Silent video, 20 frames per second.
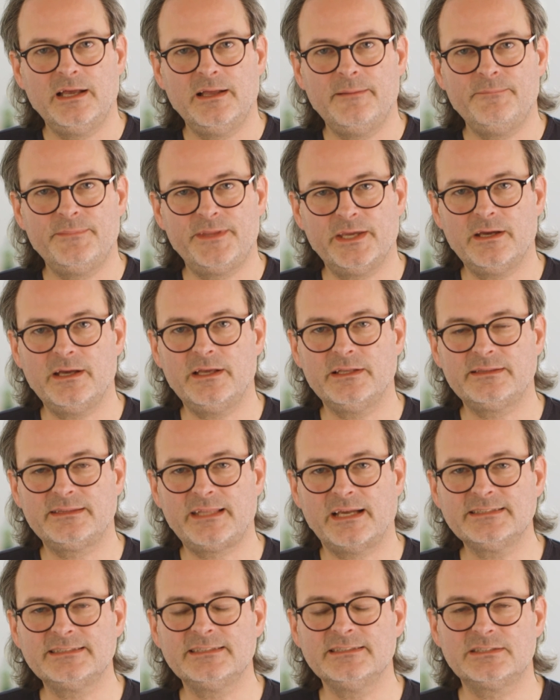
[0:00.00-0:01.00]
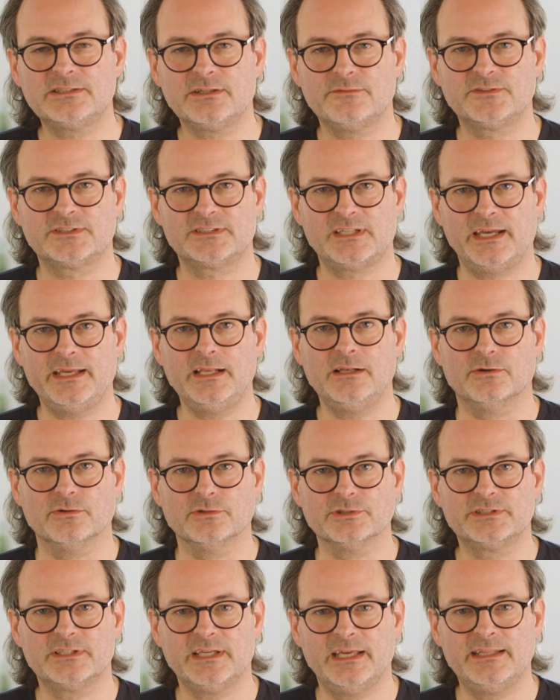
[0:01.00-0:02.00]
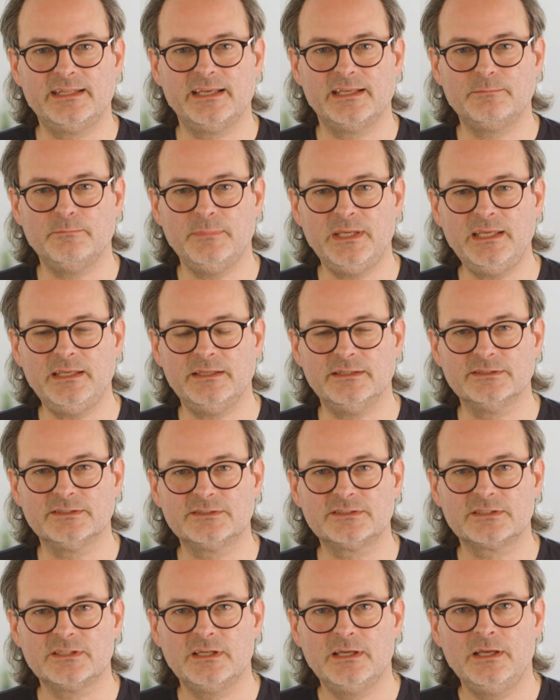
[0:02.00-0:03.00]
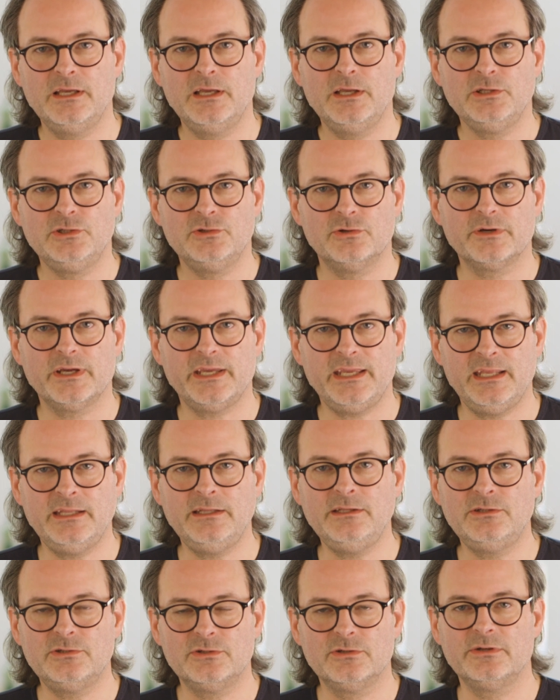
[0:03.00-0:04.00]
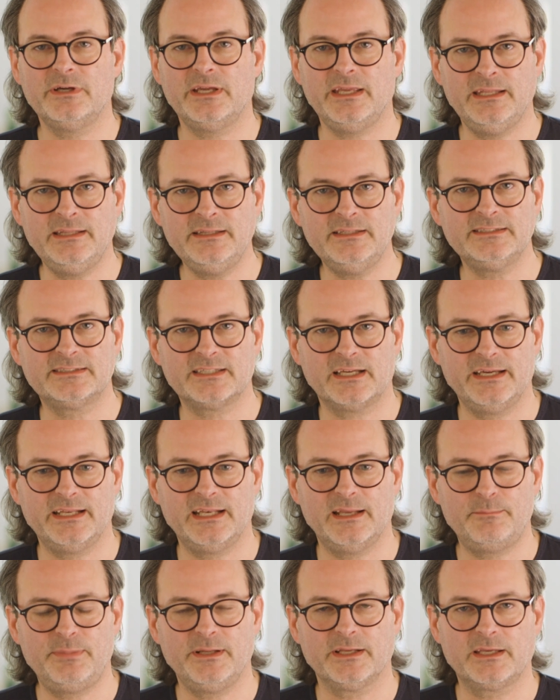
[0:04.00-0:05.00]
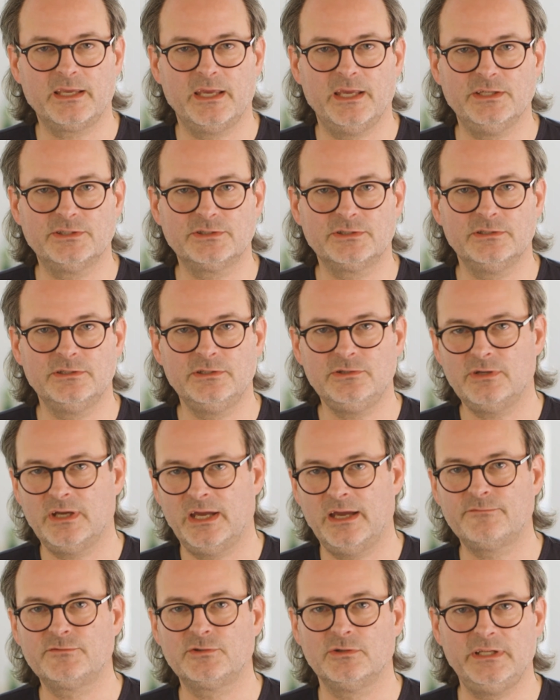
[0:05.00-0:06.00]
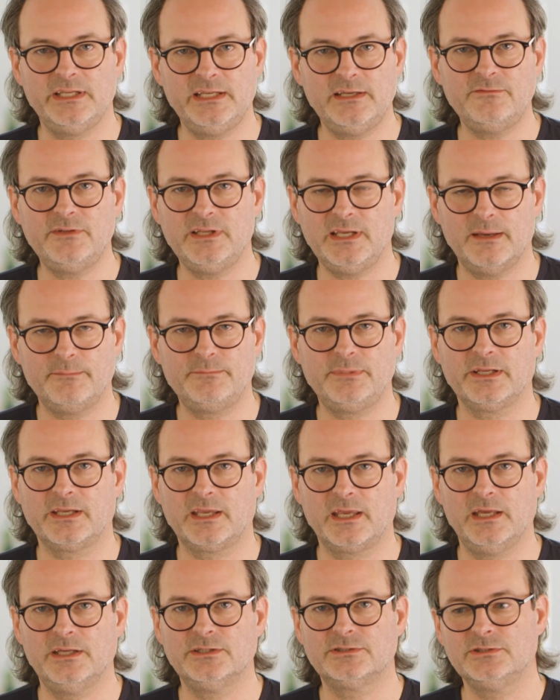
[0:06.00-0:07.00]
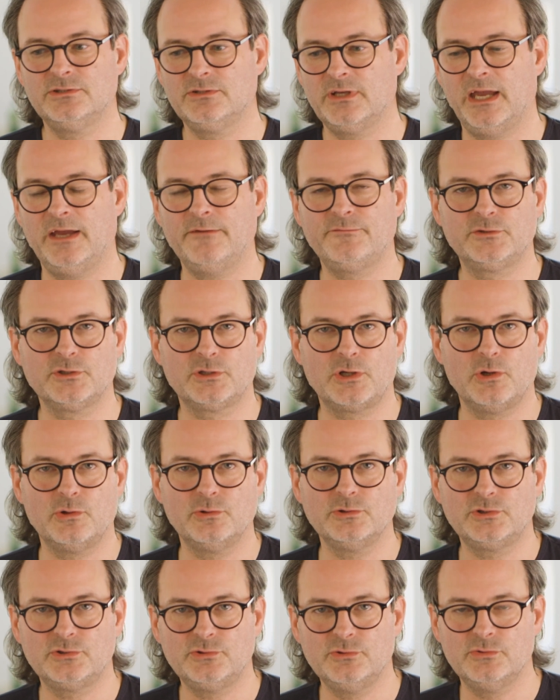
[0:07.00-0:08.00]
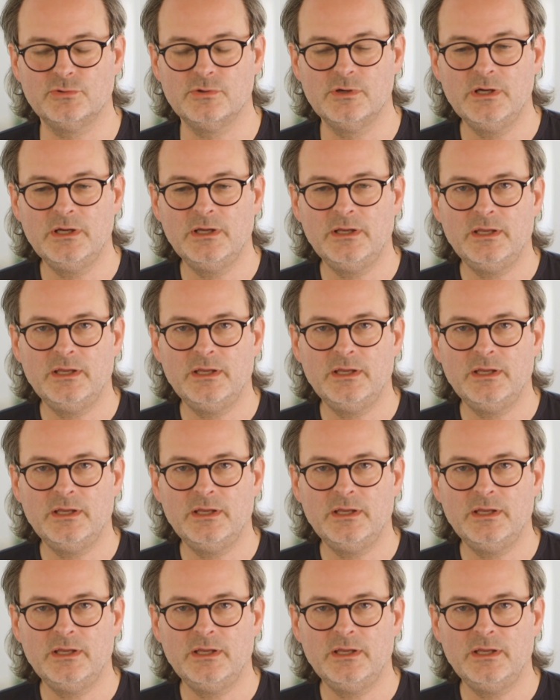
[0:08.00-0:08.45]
There are dozens of silos, and that means you're in your InDesign application, you have to leave the application, you have to go to